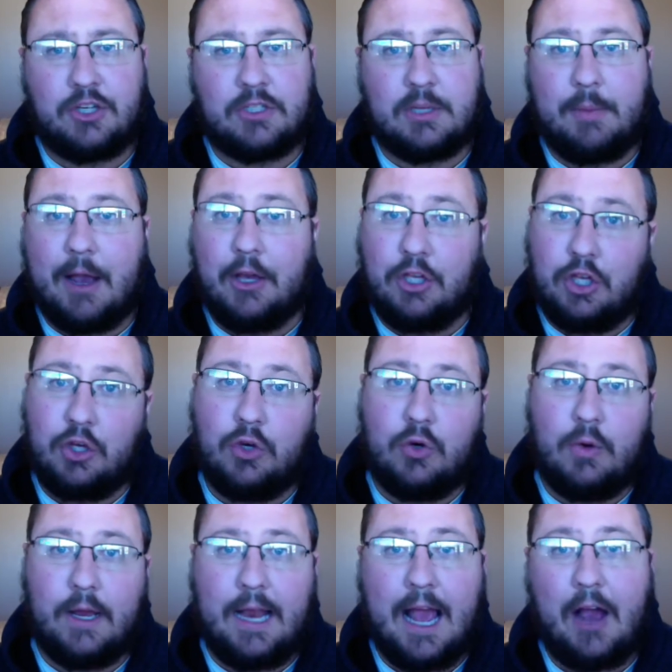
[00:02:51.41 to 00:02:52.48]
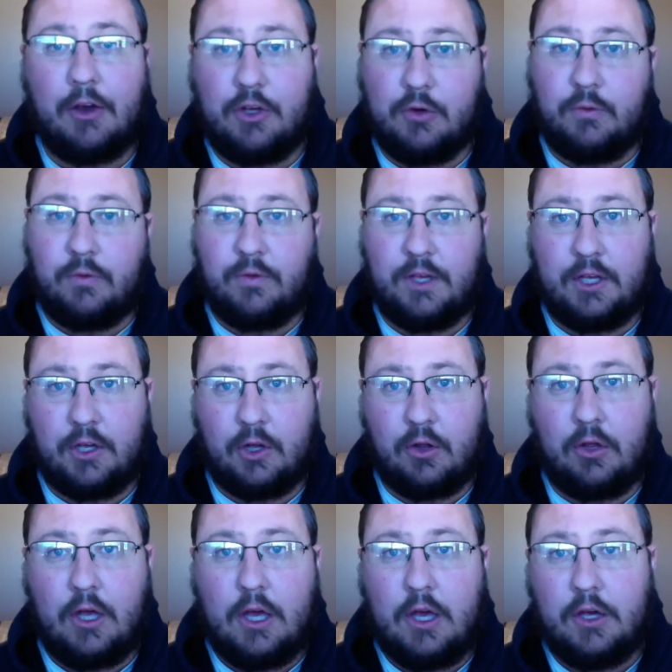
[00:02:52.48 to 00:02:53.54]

just about you and how you feel